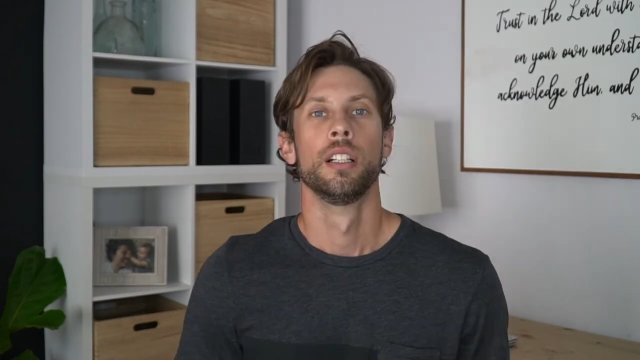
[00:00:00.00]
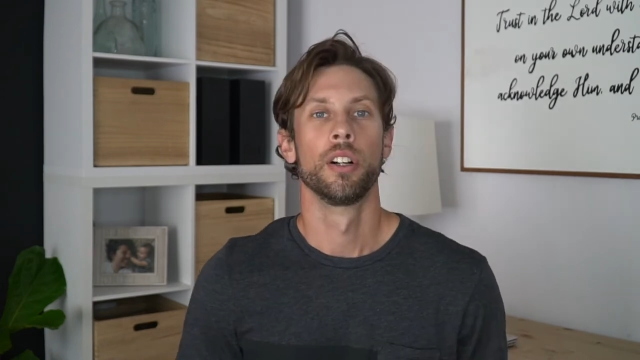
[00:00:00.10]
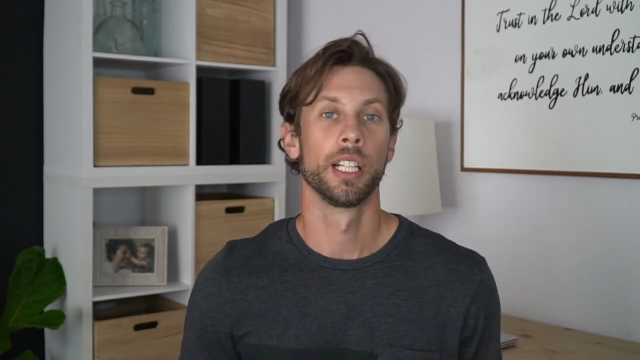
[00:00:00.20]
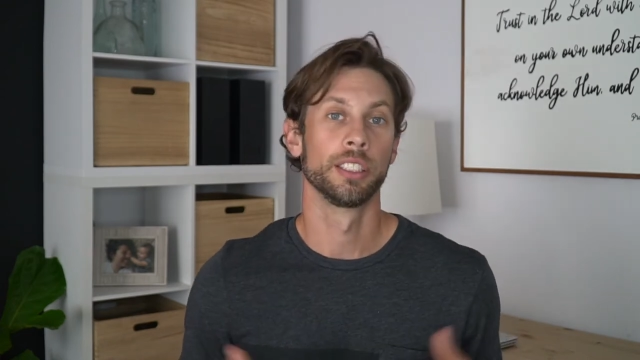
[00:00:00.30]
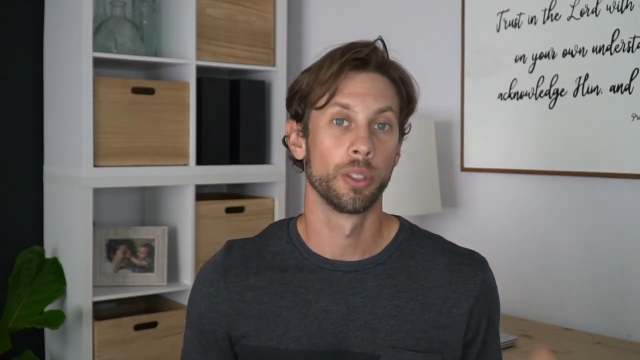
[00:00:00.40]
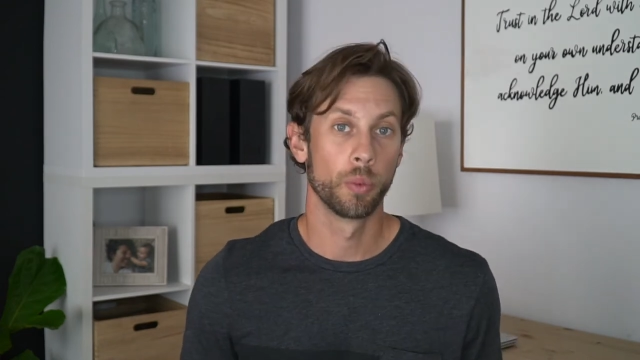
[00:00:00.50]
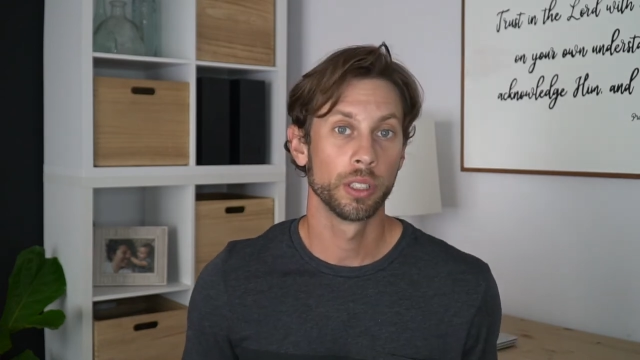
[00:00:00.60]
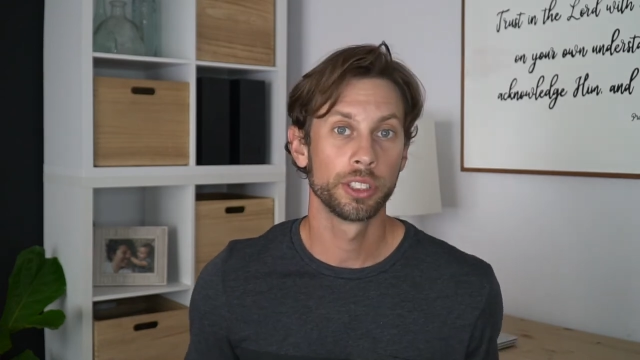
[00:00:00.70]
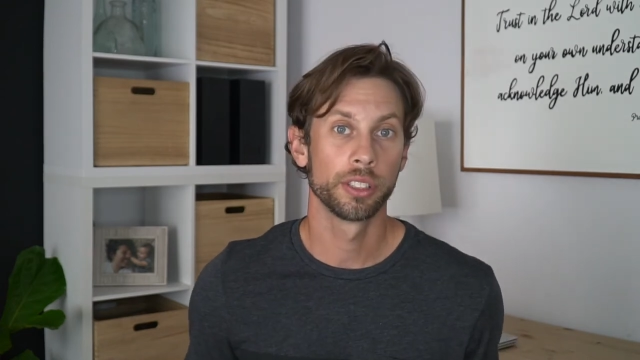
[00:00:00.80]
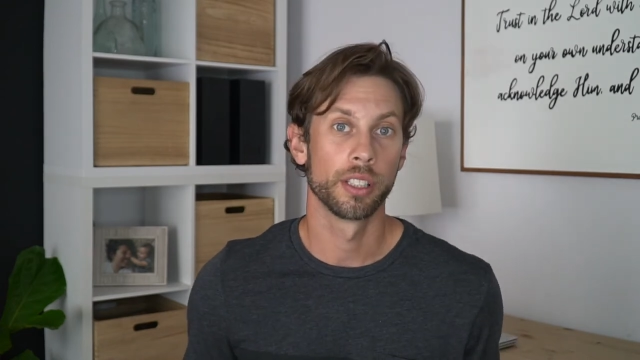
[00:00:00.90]
Okay, so
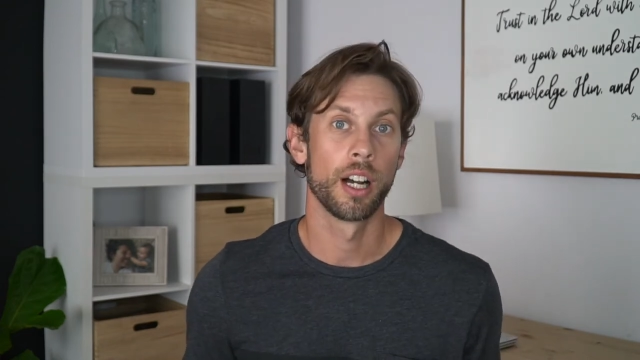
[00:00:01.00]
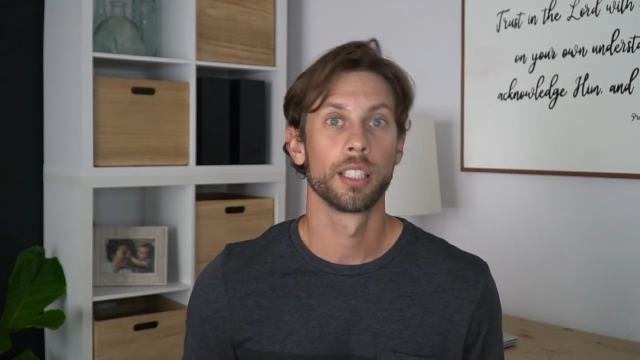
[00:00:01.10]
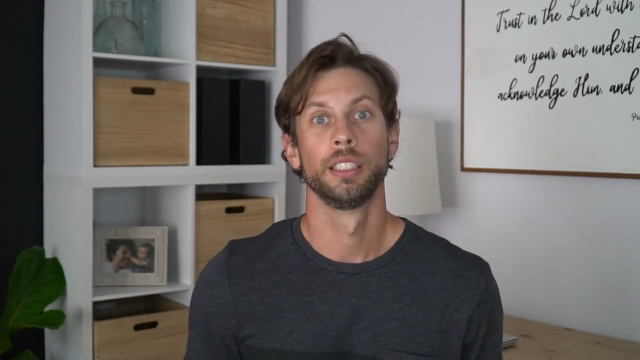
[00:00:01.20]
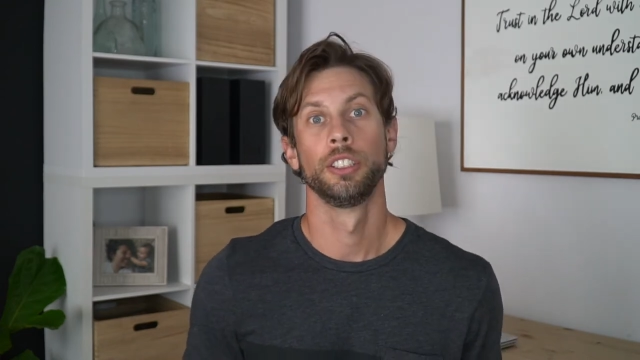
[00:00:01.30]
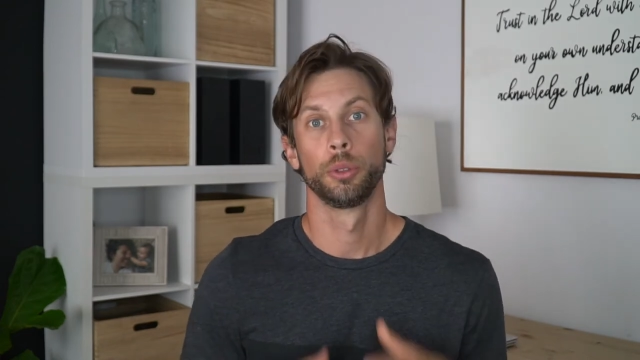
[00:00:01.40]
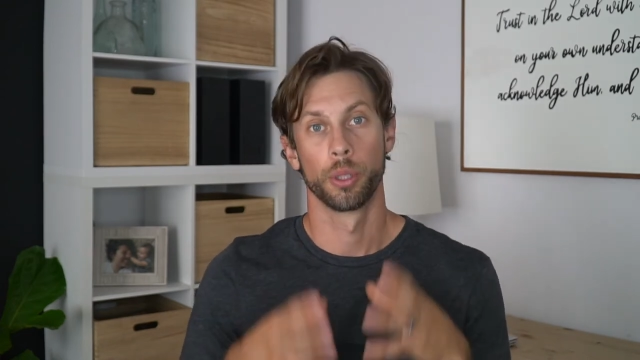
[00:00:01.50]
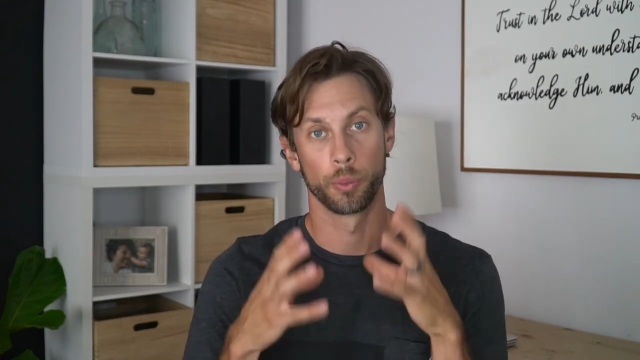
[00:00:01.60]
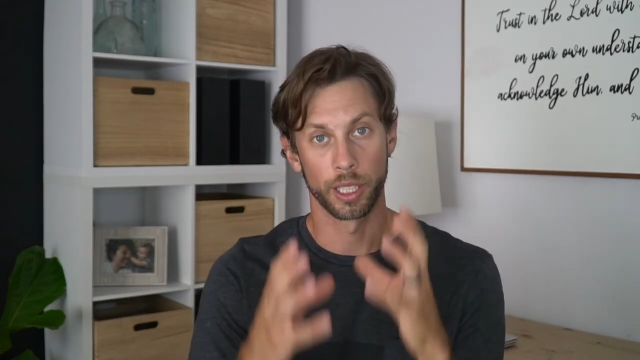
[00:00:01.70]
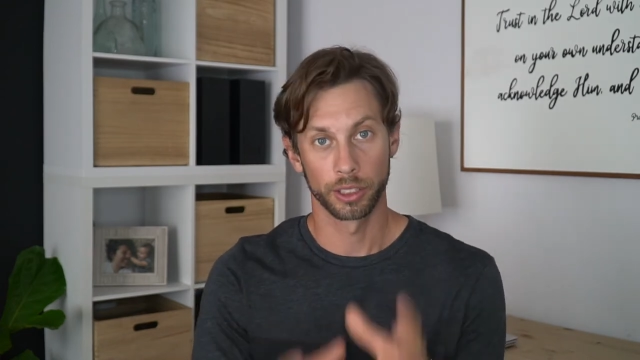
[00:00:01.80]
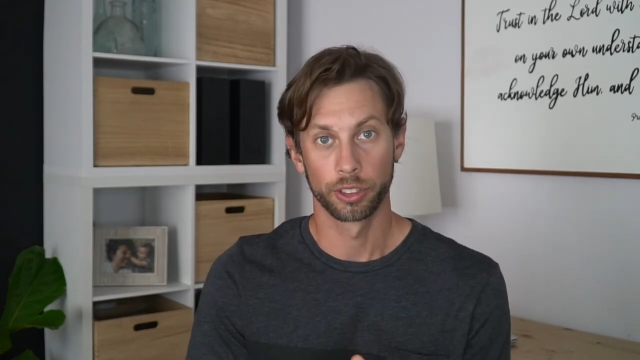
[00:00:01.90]
once you're locked into a
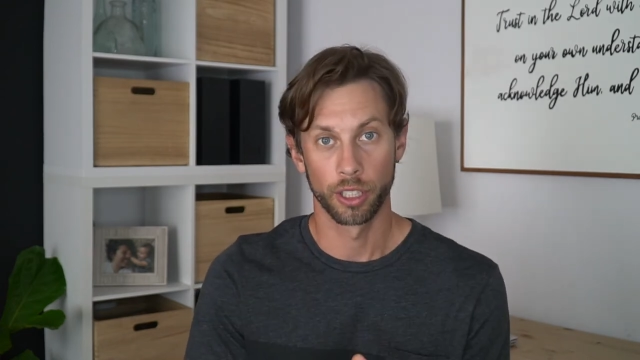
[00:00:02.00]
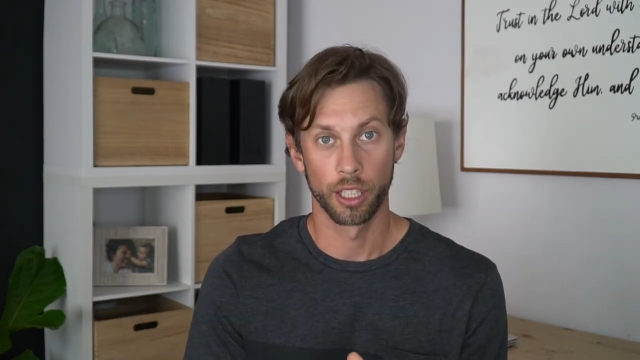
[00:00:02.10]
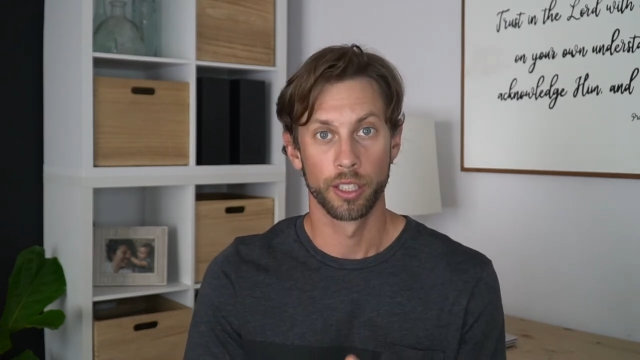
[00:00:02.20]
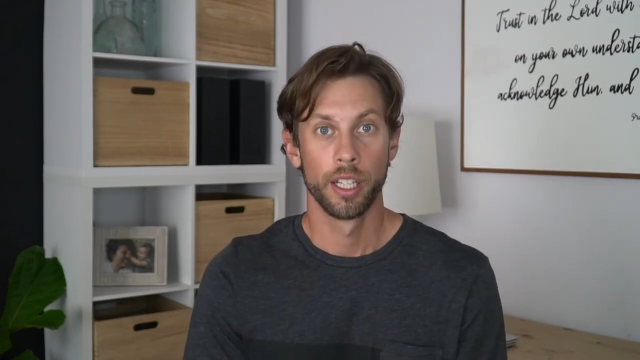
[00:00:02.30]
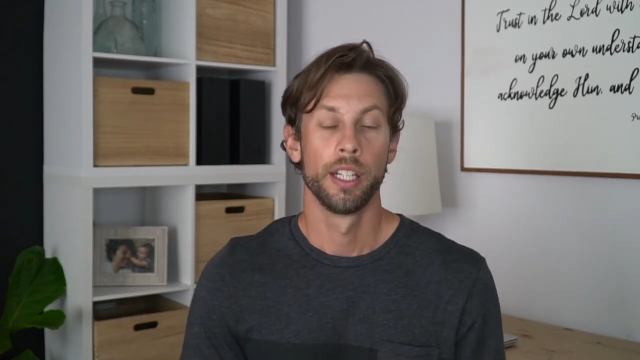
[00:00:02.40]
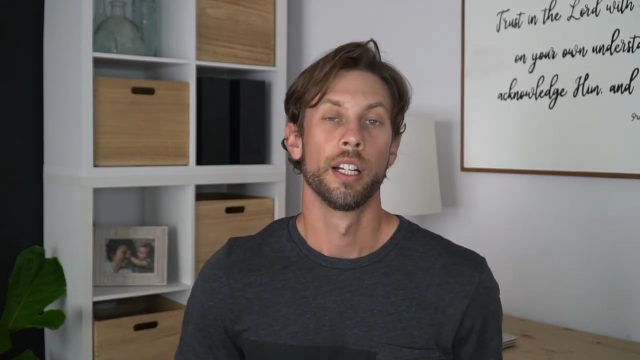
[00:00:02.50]
restaurant